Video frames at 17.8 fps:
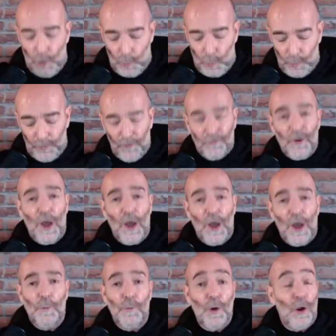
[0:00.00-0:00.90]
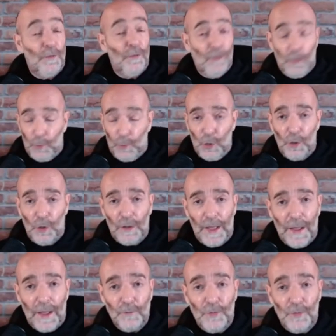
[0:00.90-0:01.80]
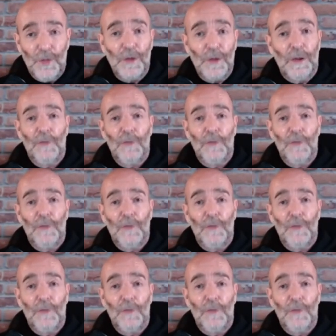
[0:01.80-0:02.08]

with this higher part that we all have within